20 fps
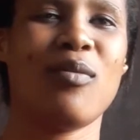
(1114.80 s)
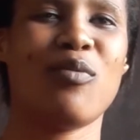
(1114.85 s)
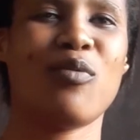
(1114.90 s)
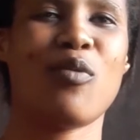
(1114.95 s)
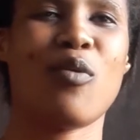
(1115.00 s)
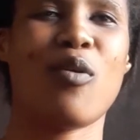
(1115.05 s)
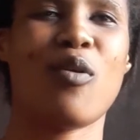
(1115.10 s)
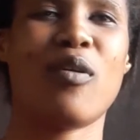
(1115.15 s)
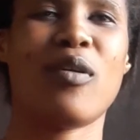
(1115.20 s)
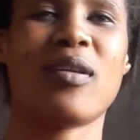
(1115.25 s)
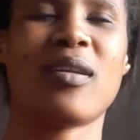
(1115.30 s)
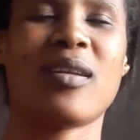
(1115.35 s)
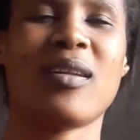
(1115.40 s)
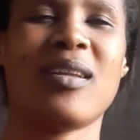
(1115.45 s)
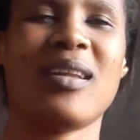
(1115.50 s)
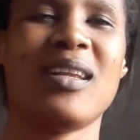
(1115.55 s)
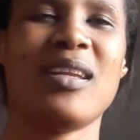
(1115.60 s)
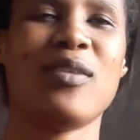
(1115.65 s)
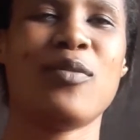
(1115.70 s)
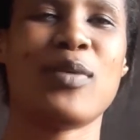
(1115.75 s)
or
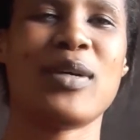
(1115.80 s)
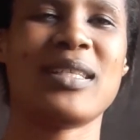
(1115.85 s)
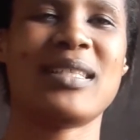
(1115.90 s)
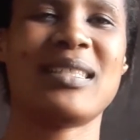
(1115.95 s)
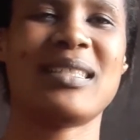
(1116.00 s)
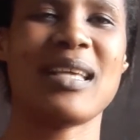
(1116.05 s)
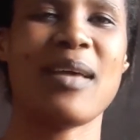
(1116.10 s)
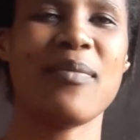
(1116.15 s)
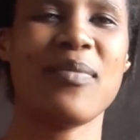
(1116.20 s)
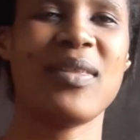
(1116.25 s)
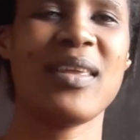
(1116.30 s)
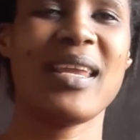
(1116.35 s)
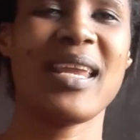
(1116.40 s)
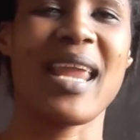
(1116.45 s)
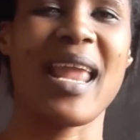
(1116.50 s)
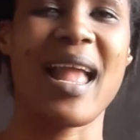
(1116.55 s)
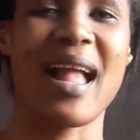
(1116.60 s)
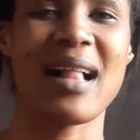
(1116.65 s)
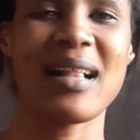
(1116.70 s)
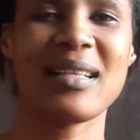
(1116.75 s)
it was something
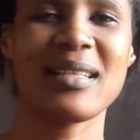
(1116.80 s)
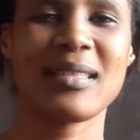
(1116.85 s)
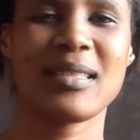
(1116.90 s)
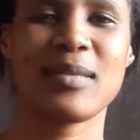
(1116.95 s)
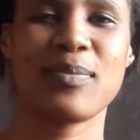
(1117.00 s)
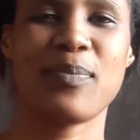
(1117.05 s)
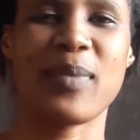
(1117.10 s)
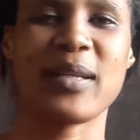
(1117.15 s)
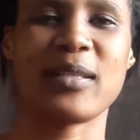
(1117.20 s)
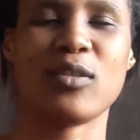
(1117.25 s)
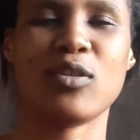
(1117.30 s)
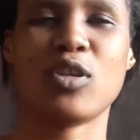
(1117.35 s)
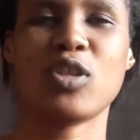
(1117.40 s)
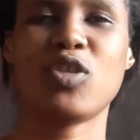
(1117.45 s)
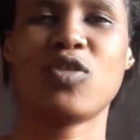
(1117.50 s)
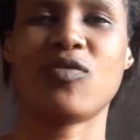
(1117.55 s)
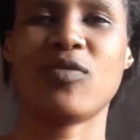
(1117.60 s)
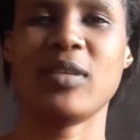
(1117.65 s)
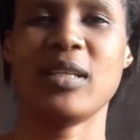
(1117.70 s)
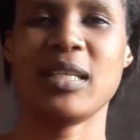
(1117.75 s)
else, but
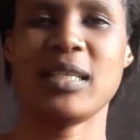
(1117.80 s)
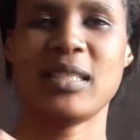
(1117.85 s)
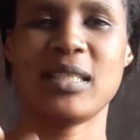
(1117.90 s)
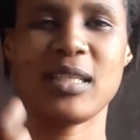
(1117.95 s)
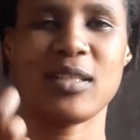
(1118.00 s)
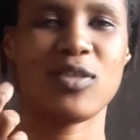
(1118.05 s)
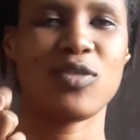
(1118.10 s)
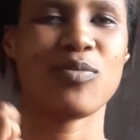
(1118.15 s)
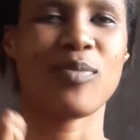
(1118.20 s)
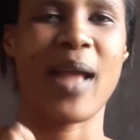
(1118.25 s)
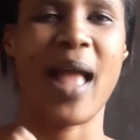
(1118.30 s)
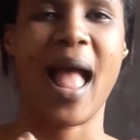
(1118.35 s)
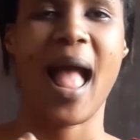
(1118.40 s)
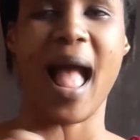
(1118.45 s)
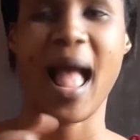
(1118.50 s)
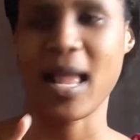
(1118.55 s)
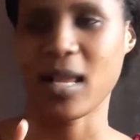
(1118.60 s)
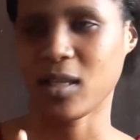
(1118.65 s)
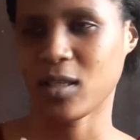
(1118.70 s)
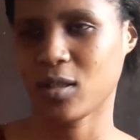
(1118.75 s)
not related to my
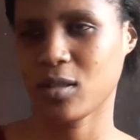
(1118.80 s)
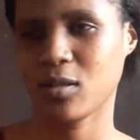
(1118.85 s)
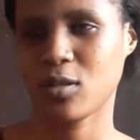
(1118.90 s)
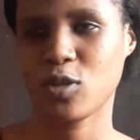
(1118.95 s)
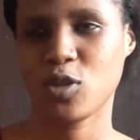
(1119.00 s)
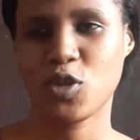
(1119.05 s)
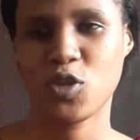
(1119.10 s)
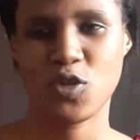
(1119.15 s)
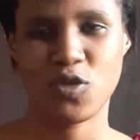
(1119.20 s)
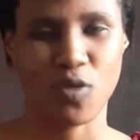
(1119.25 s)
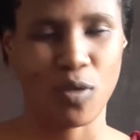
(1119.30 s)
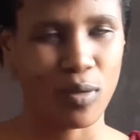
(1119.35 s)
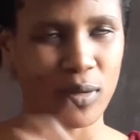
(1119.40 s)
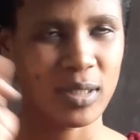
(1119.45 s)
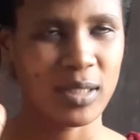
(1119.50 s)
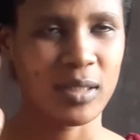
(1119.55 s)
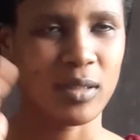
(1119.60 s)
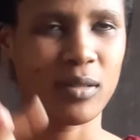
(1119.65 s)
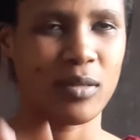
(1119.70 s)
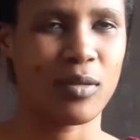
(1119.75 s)
eyes,
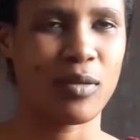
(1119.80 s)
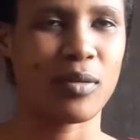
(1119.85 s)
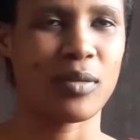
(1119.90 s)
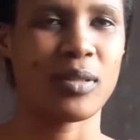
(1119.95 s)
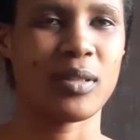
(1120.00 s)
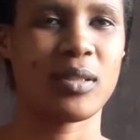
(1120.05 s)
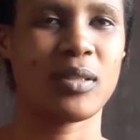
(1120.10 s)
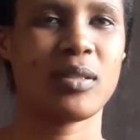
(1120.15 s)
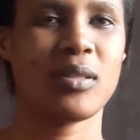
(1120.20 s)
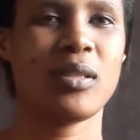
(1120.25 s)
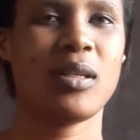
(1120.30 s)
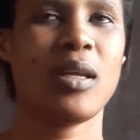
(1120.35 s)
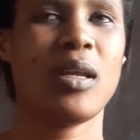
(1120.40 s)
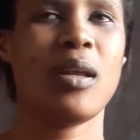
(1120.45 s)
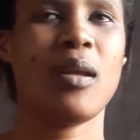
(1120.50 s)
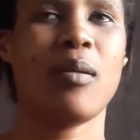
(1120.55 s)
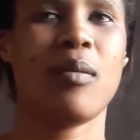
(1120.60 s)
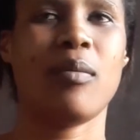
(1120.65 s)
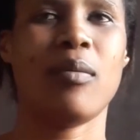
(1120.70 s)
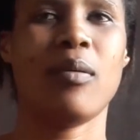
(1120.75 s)
surely, because
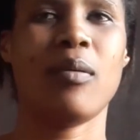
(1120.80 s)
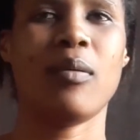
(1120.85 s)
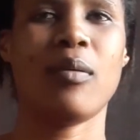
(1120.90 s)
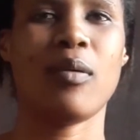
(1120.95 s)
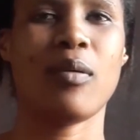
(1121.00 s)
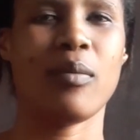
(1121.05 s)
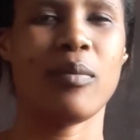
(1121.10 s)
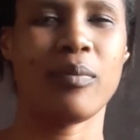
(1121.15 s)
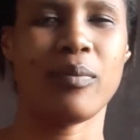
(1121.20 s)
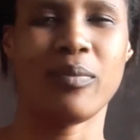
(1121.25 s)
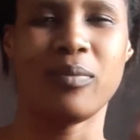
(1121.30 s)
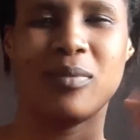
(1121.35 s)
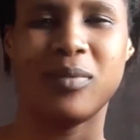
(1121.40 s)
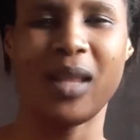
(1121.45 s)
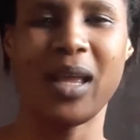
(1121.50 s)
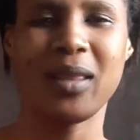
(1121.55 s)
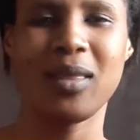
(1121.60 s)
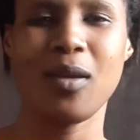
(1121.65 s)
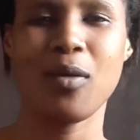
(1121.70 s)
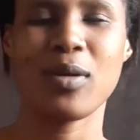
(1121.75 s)

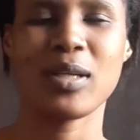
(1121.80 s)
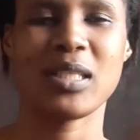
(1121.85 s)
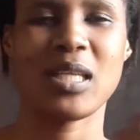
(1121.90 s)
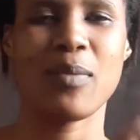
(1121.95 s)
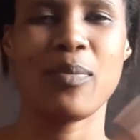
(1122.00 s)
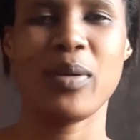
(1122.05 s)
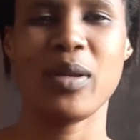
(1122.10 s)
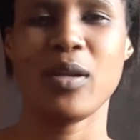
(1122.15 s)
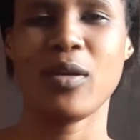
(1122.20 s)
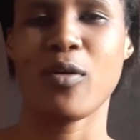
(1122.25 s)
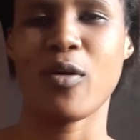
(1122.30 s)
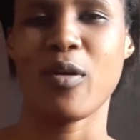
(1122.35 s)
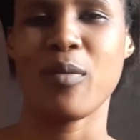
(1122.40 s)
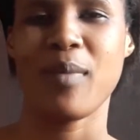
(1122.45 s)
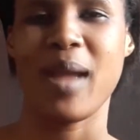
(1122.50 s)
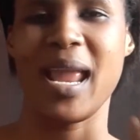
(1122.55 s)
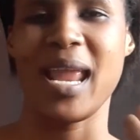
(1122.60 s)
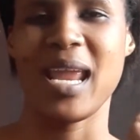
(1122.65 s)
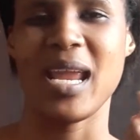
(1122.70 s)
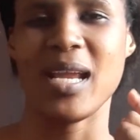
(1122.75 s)
nothing was happening on
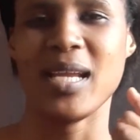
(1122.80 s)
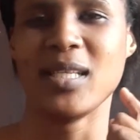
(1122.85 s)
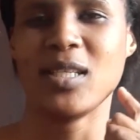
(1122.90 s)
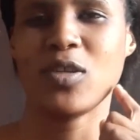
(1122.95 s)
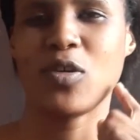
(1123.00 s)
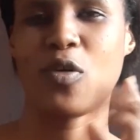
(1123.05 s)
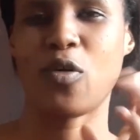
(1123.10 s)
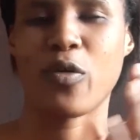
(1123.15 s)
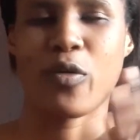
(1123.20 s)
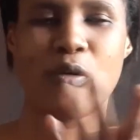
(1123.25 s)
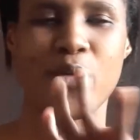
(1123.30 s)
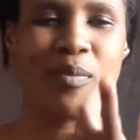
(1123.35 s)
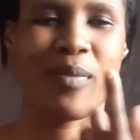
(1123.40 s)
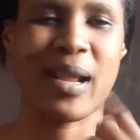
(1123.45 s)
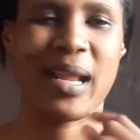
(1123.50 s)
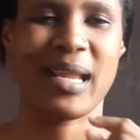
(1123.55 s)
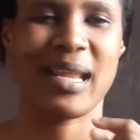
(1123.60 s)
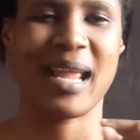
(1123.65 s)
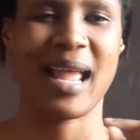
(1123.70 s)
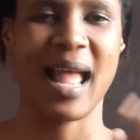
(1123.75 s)
my head or on
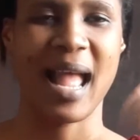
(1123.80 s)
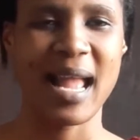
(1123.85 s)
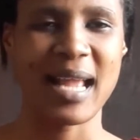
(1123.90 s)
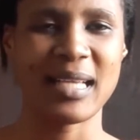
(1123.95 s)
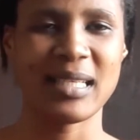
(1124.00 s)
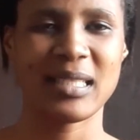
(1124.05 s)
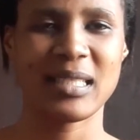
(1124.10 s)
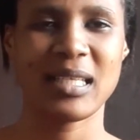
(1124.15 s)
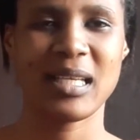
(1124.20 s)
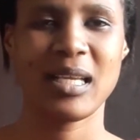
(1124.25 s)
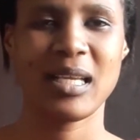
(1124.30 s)
my eyes.